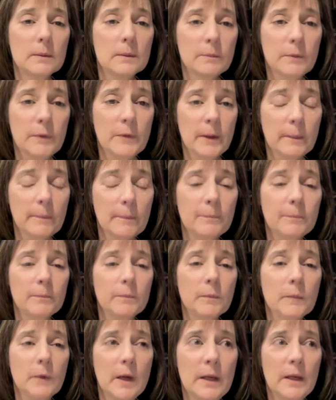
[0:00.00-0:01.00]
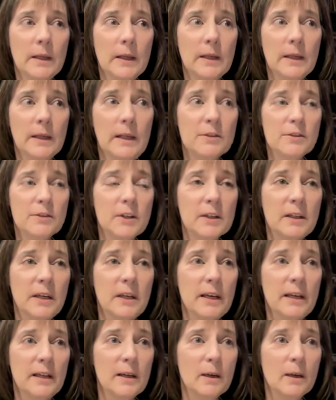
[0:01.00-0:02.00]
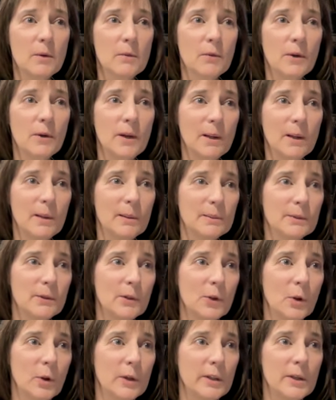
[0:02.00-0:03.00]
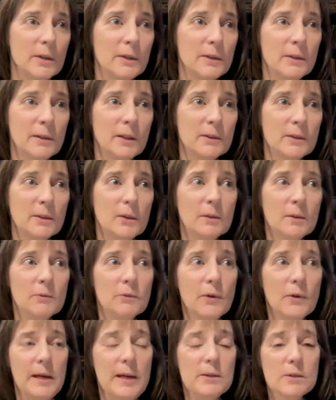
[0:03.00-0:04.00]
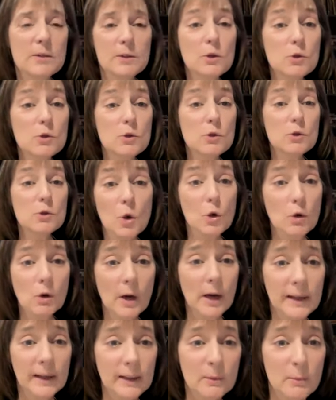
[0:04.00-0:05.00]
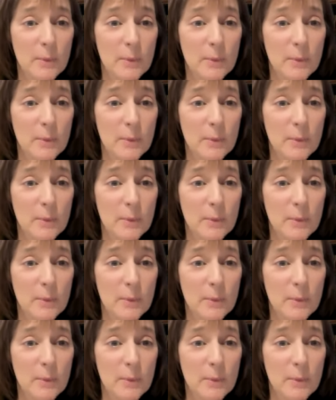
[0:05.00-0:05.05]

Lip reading: Yep. And he's the king of, to coin the phrase, there's no crying in